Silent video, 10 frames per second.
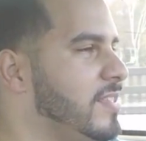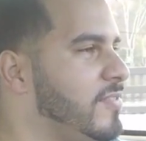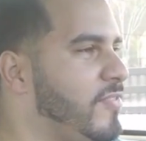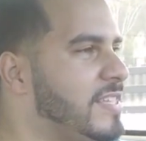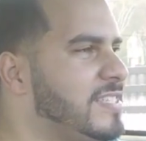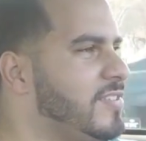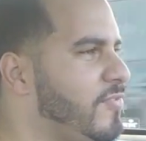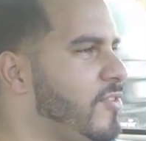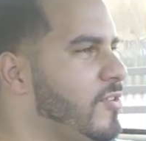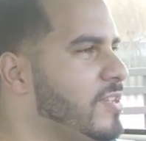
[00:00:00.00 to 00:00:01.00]
the Fast and the
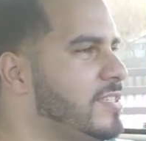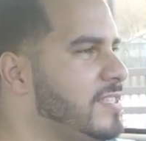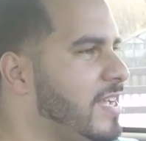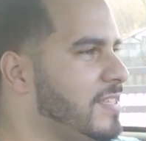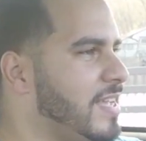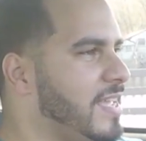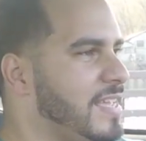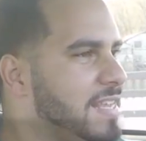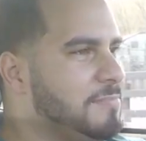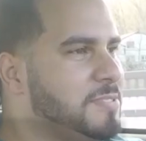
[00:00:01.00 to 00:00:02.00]
Furious, that
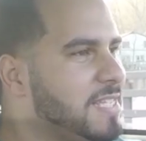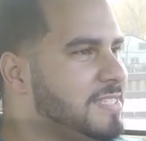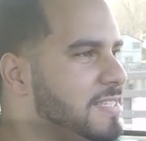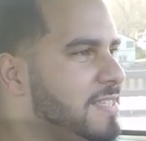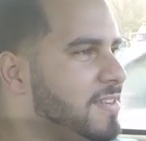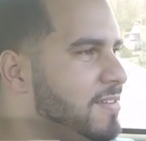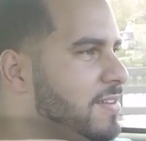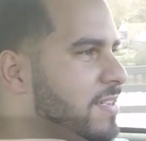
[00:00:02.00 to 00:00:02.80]
Eclipse that's in there.